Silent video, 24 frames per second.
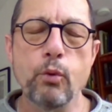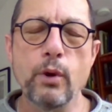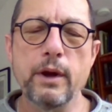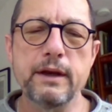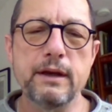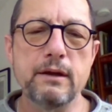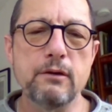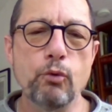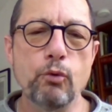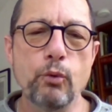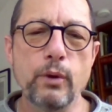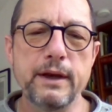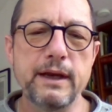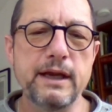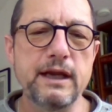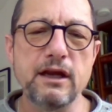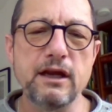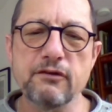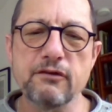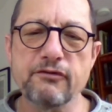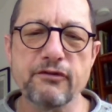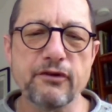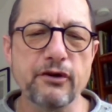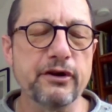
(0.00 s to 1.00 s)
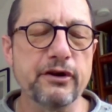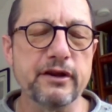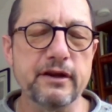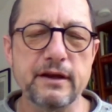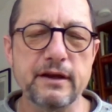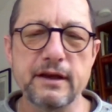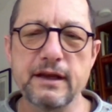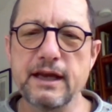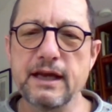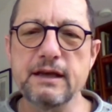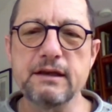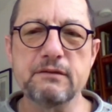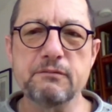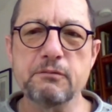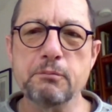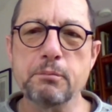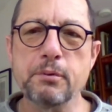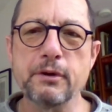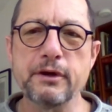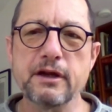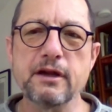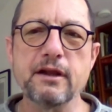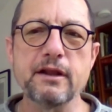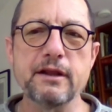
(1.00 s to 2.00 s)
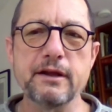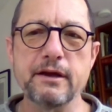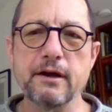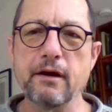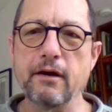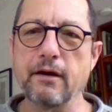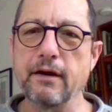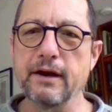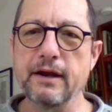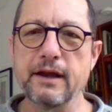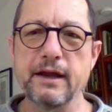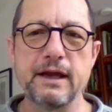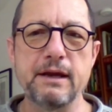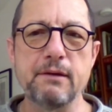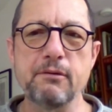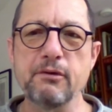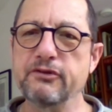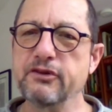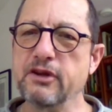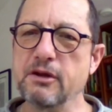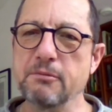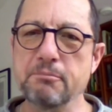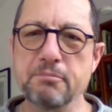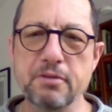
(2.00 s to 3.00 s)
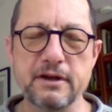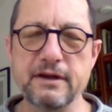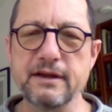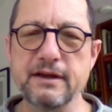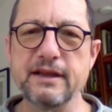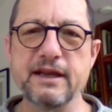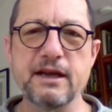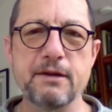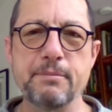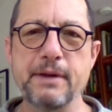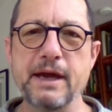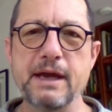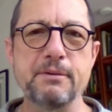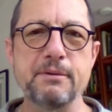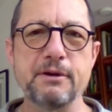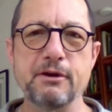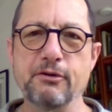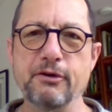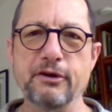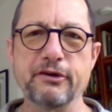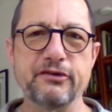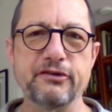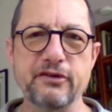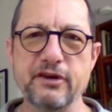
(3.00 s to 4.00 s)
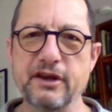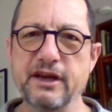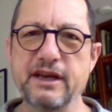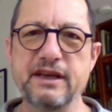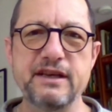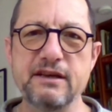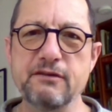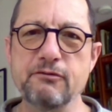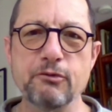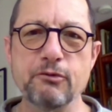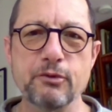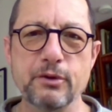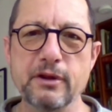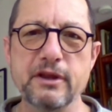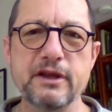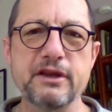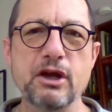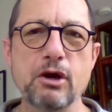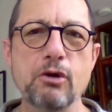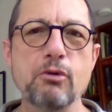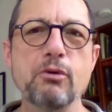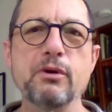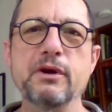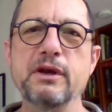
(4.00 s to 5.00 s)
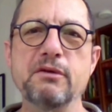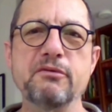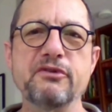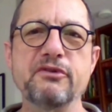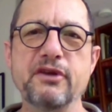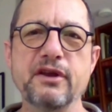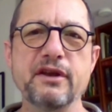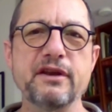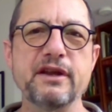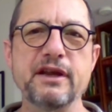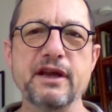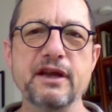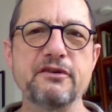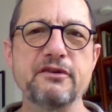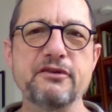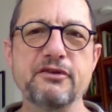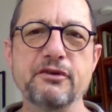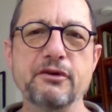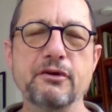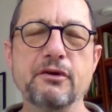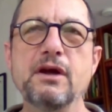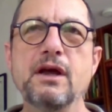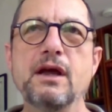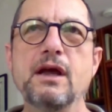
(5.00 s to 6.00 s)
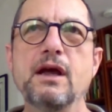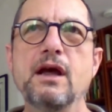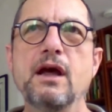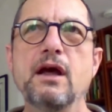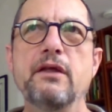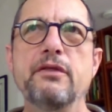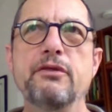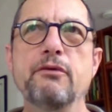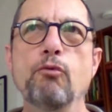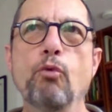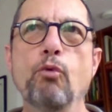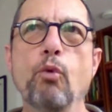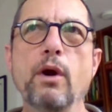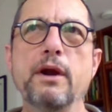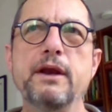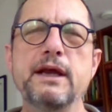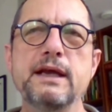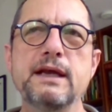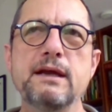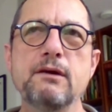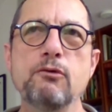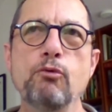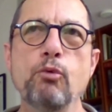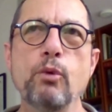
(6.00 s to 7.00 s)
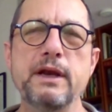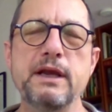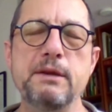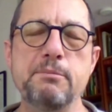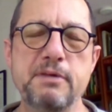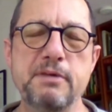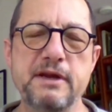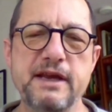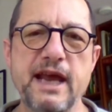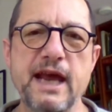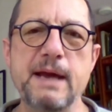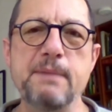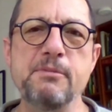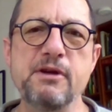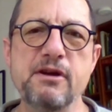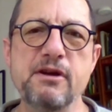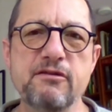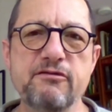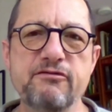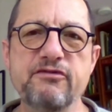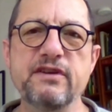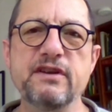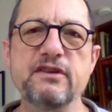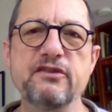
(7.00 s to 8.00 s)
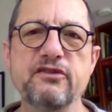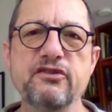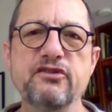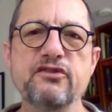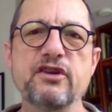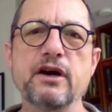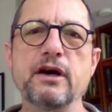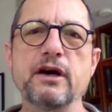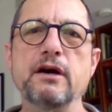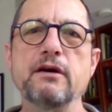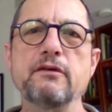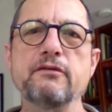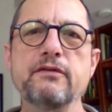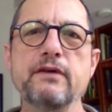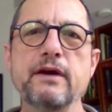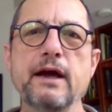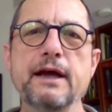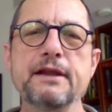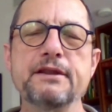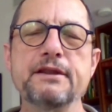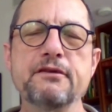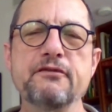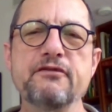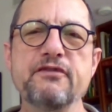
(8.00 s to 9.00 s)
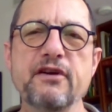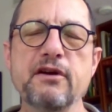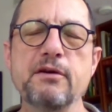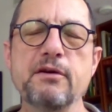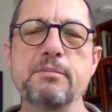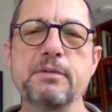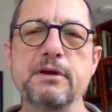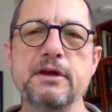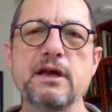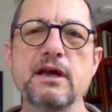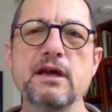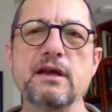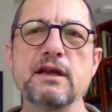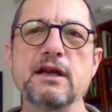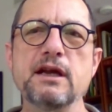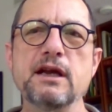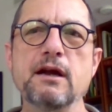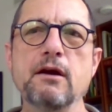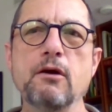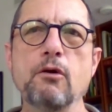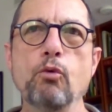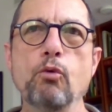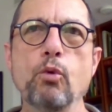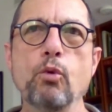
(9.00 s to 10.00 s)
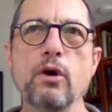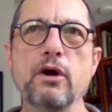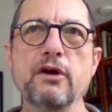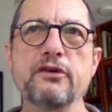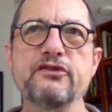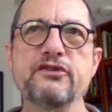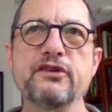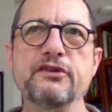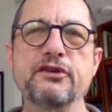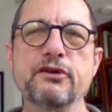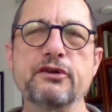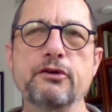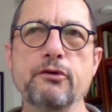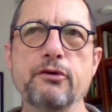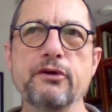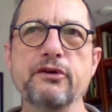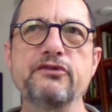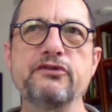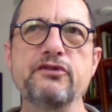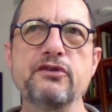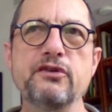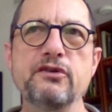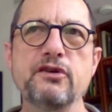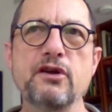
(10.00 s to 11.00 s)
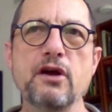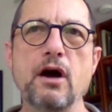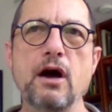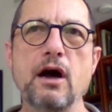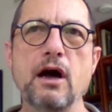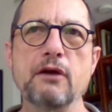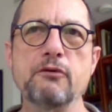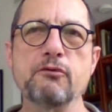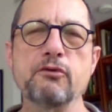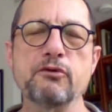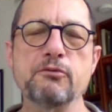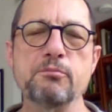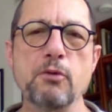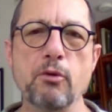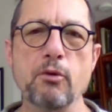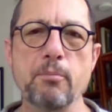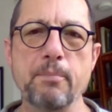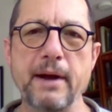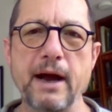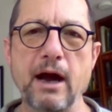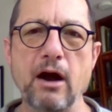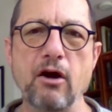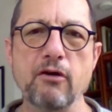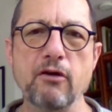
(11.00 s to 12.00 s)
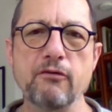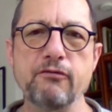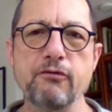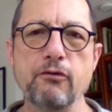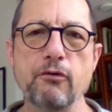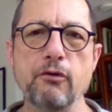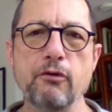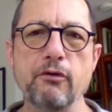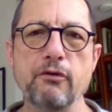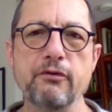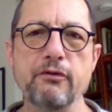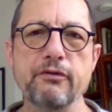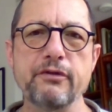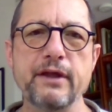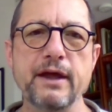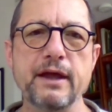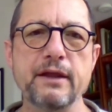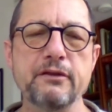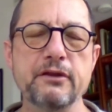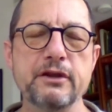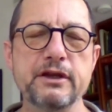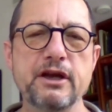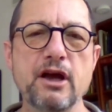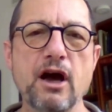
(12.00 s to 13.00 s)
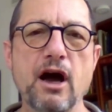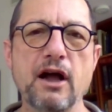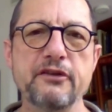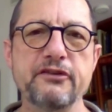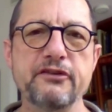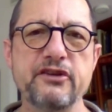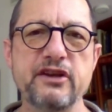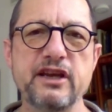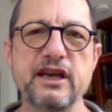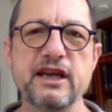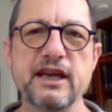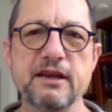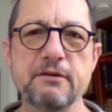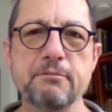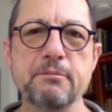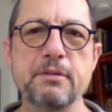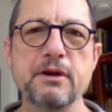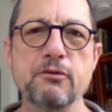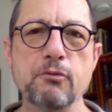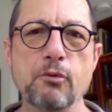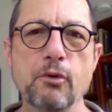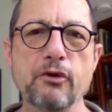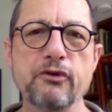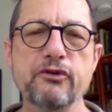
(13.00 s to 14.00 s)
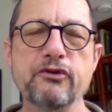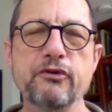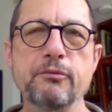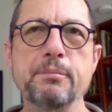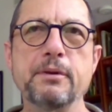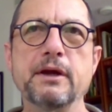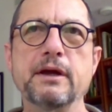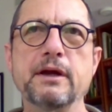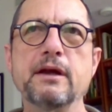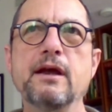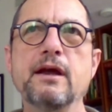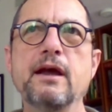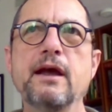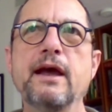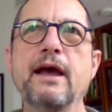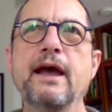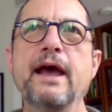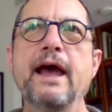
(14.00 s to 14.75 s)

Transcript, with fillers: when when he converted, it's pretty clear he was completely a baby Christian. He didn't really know what he was getting into. What he what he became convinced of at the very beginning was that the Christian God was more powerful than the gods he had been worshiping,